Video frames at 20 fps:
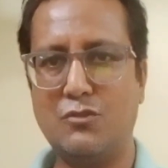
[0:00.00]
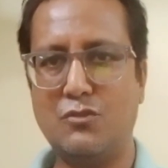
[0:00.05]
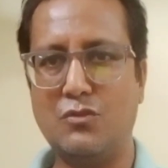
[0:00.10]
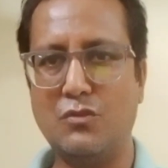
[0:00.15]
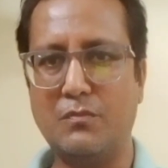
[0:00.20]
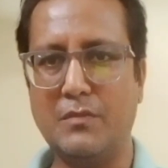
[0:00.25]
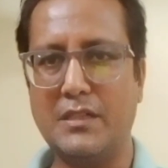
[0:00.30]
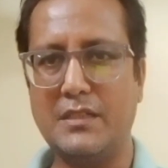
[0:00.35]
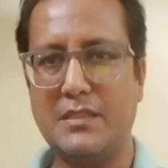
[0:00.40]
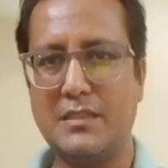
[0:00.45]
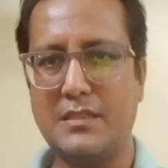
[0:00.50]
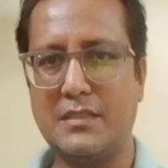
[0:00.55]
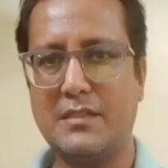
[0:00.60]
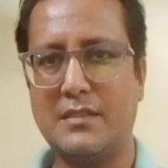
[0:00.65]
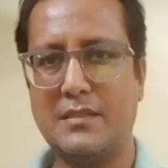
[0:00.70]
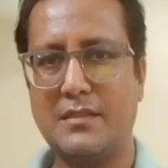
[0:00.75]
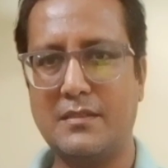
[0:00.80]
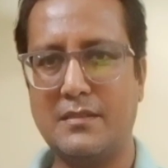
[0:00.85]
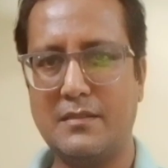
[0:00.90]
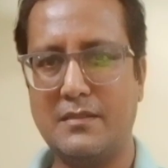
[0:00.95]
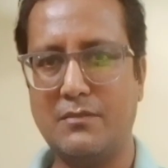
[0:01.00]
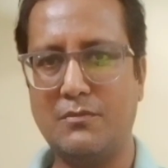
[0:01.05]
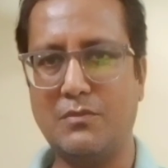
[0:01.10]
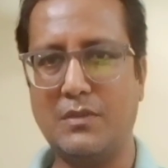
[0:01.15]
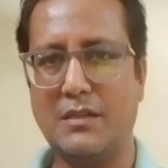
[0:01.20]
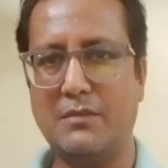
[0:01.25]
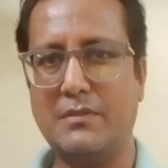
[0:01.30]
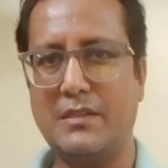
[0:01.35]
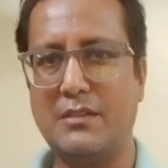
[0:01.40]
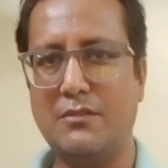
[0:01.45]
too much,
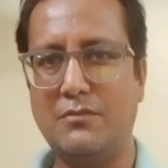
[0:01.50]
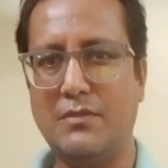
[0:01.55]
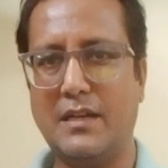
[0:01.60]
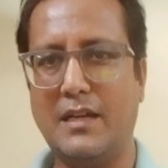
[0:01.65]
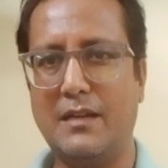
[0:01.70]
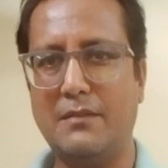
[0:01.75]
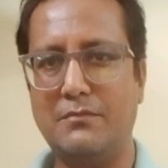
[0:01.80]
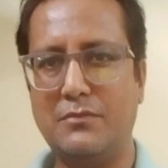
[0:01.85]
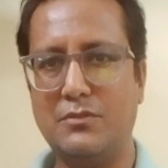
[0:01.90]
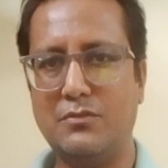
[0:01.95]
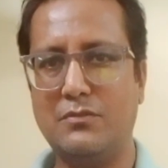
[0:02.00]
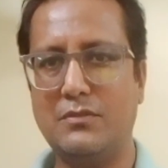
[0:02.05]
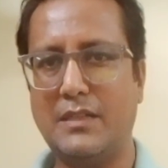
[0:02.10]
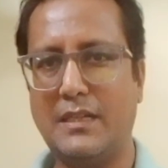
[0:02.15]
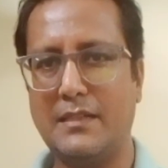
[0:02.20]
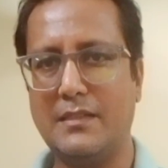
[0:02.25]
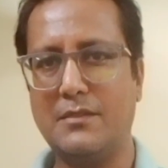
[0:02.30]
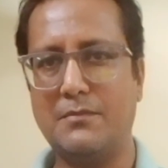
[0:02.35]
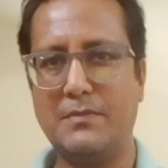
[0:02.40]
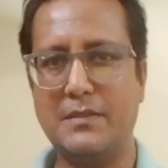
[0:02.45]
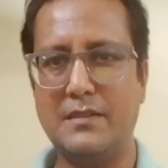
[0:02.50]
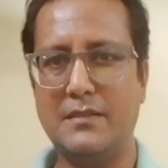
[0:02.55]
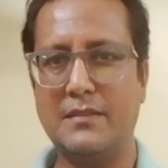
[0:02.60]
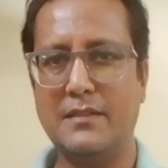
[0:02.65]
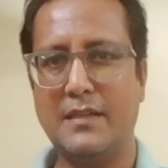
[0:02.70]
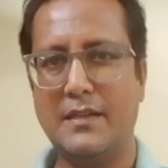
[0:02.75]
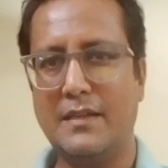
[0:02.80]
whatever you have, so that is will